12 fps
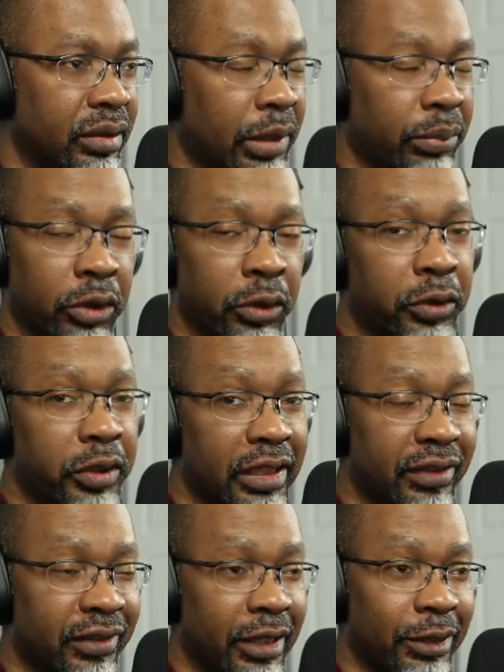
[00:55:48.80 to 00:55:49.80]
learning as
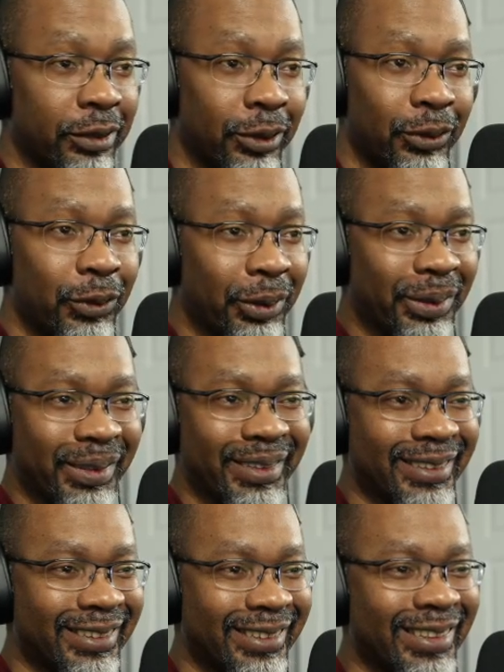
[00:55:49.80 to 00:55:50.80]
I go
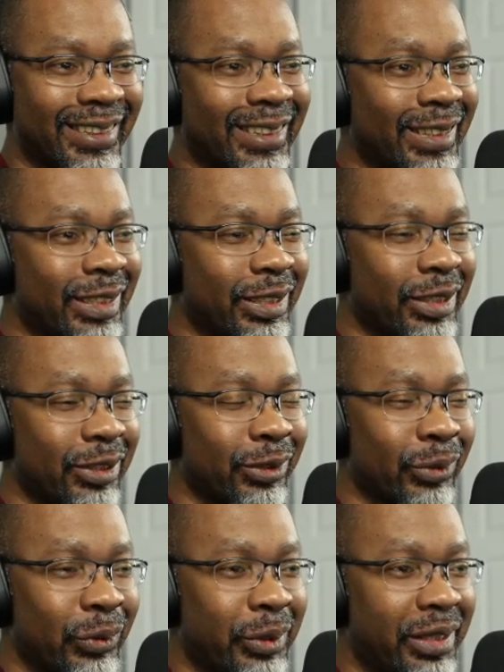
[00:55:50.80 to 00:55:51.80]

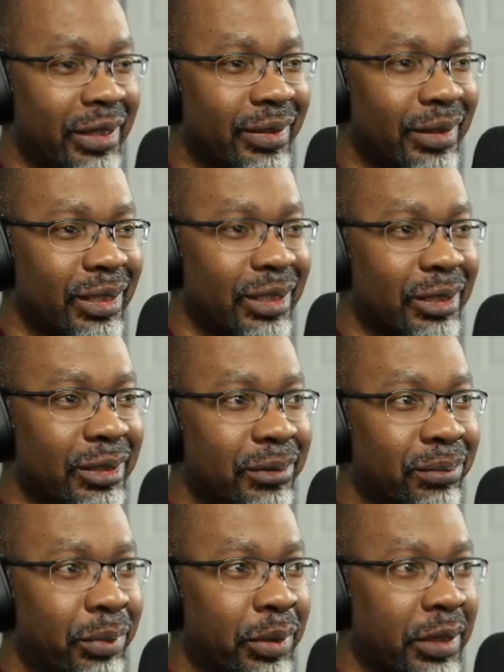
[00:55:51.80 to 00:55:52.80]
through it,
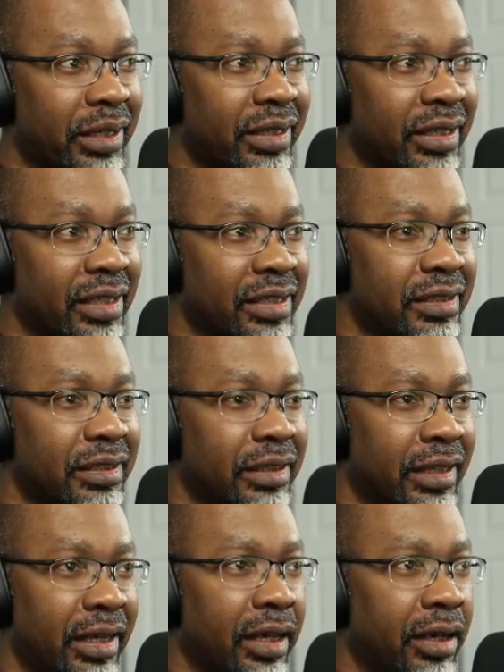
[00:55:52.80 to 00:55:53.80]
but I think I
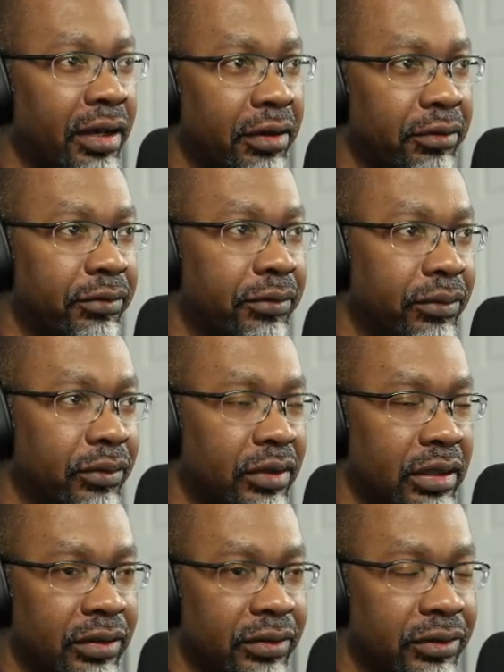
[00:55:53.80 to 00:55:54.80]
have
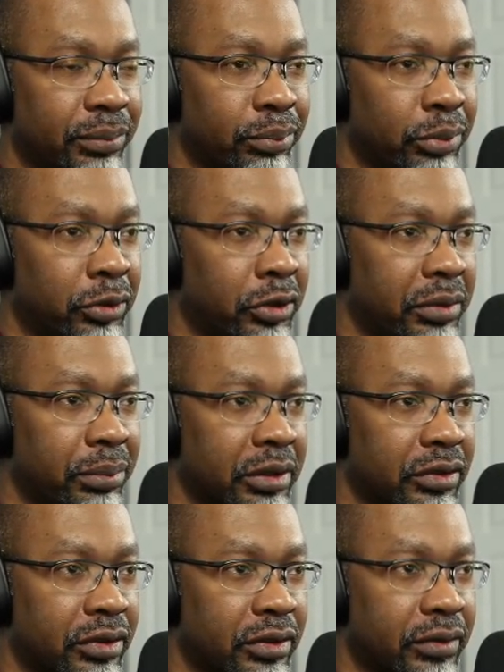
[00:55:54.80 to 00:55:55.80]
things pretty
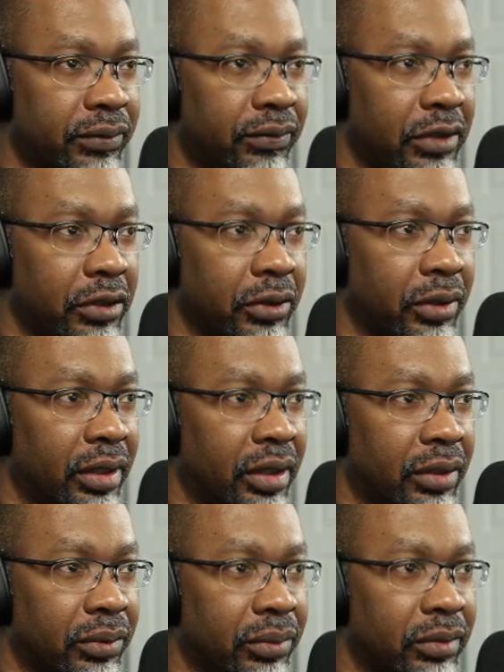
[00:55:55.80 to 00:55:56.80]
much figured
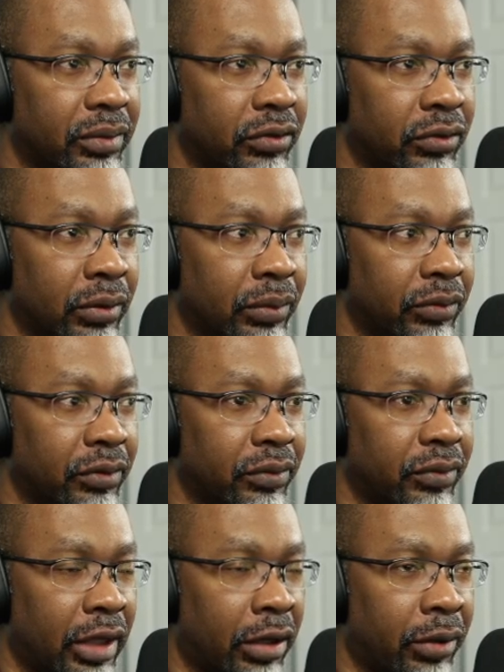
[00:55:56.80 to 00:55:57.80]
out in terms of
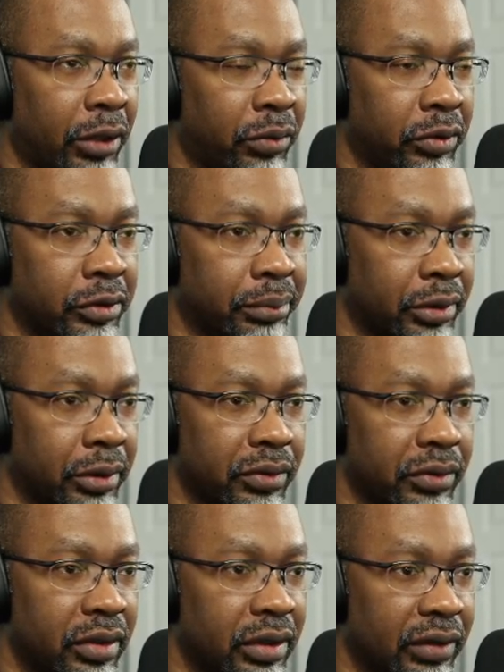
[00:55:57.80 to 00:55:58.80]
how I want to approach
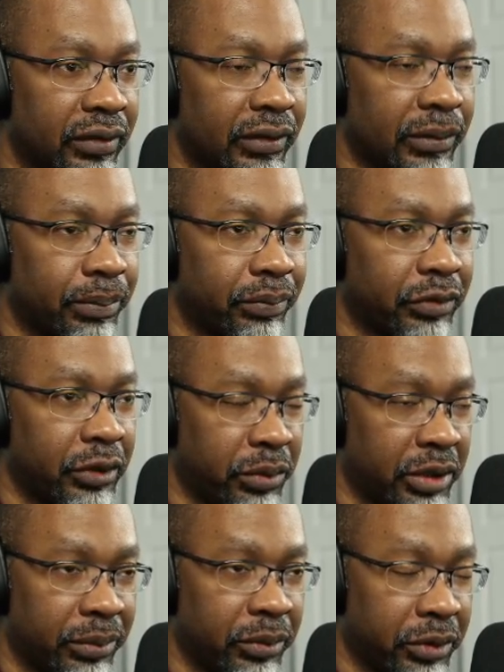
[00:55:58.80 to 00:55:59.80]
this and what
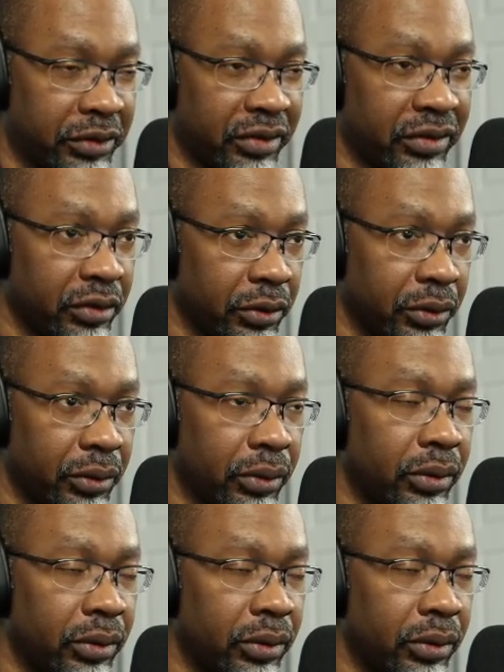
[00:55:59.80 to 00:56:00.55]
I'm going to do.